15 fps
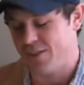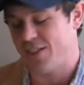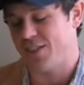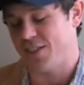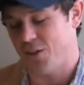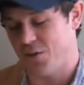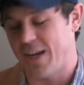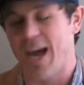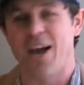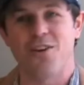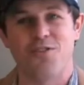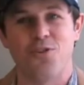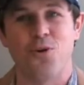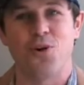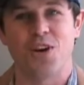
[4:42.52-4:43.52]
Francisco,
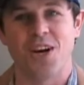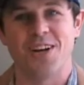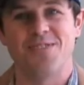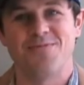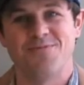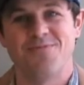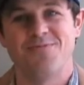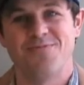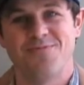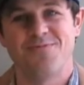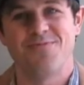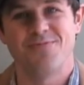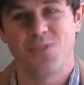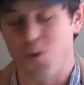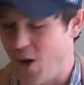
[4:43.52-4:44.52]
California.
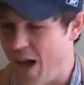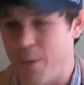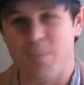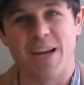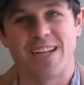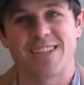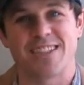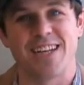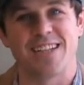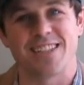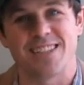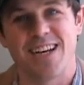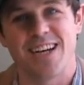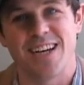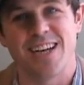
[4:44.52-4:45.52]
Well, that makes
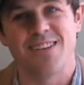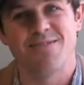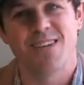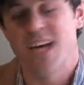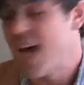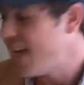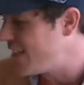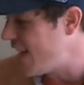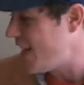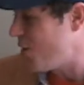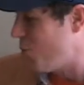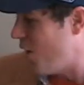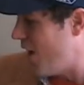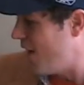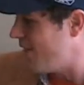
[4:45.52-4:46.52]
sense, doesn't it? Tell
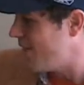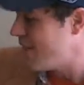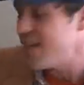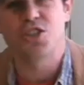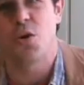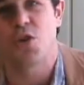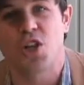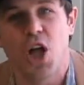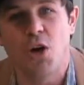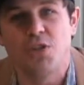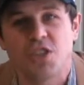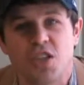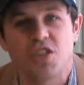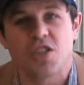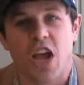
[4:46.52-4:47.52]
you what, you're so
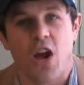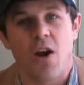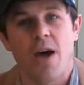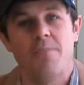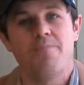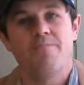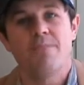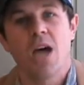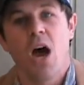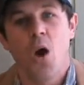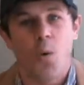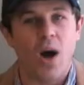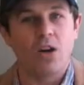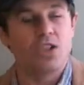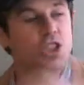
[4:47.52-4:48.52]
close, Sarah.
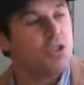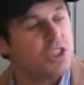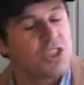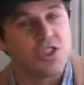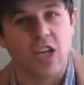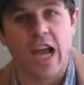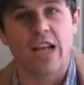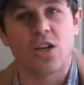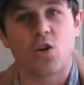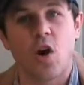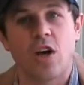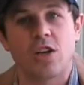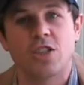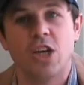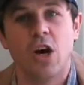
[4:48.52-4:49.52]
Why don't you just sail
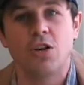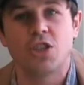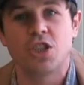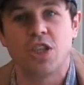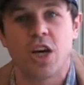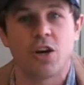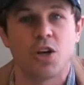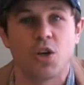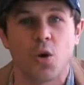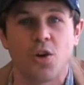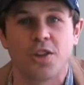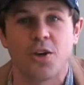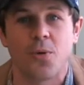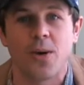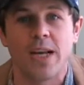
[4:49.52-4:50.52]
across the ocean there to
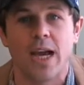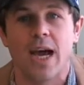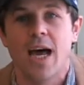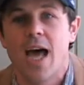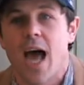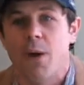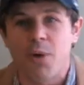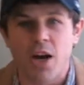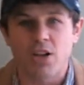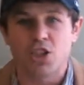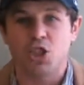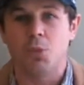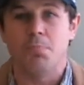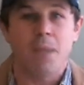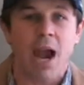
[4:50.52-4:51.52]
North Korea, and why don't
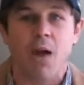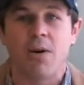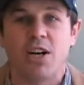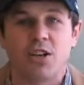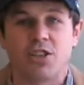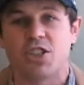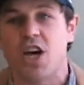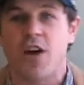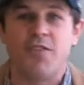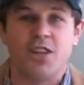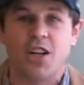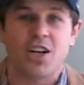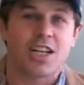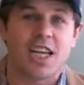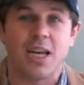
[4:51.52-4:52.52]
you marry yourself a
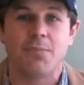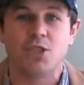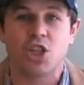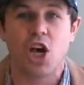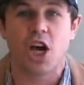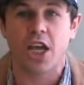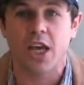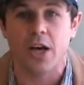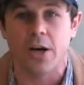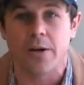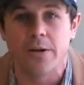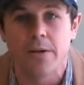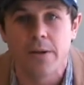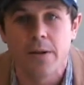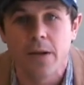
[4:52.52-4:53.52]
little Kim Jong-il?
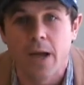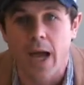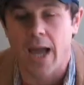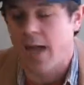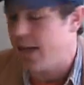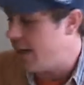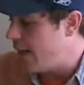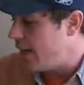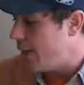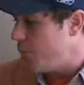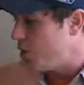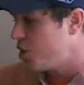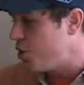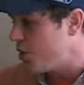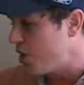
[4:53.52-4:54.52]
And then
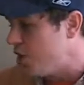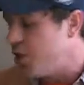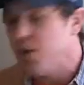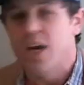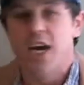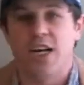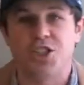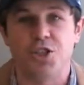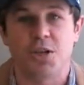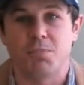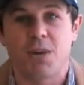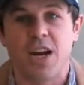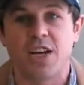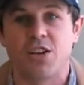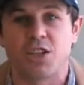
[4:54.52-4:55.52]
what you can do is you can
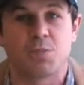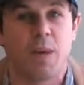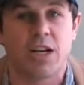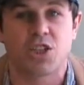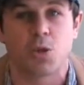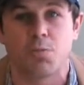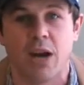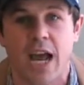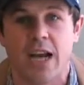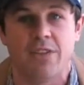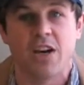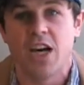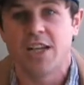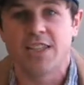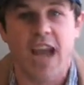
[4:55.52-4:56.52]
bring your special brand
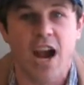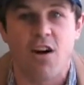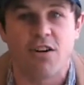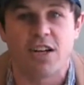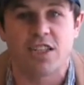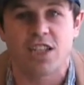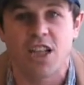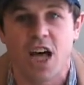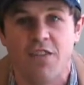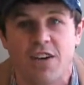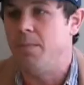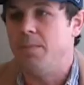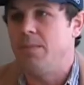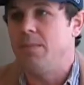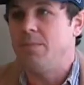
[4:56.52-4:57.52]
of terrorist-loving